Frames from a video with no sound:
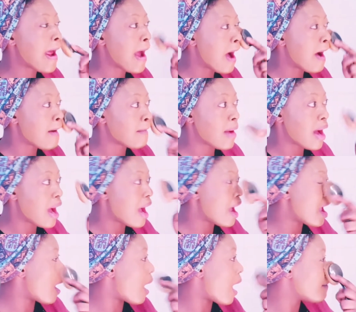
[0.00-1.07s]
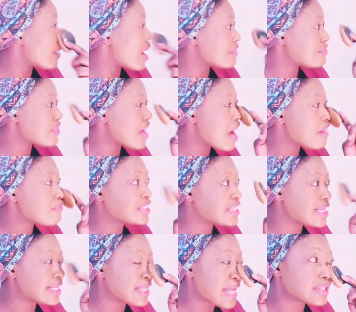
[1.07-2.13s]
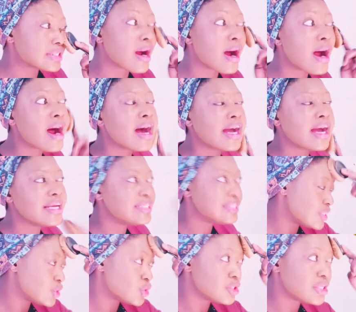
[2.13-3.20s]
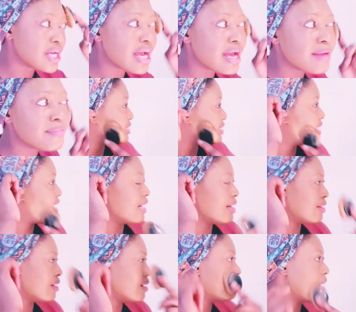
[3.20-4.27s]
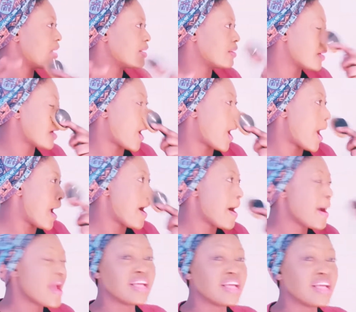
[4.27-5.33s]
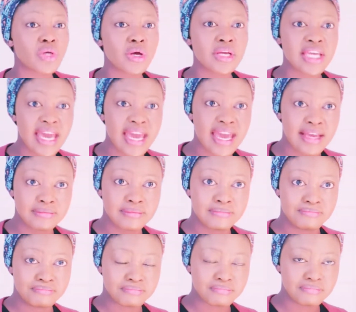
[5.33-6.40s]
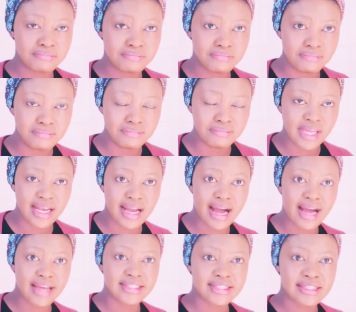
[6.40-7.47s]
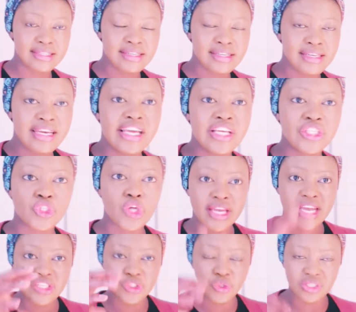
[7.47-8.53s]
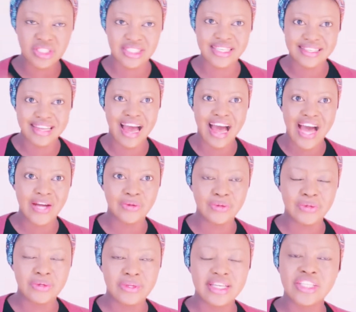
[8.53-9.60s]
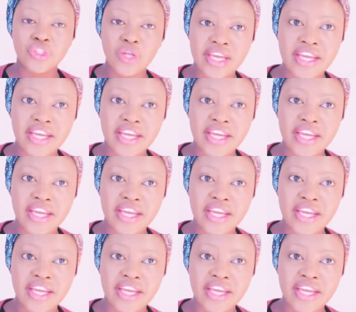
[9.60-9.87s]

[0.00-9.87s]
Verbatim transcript: I'm um, about everything that guy did to them, the oh my god, guy, it's okay, guys. It's okay to sit down. It's okay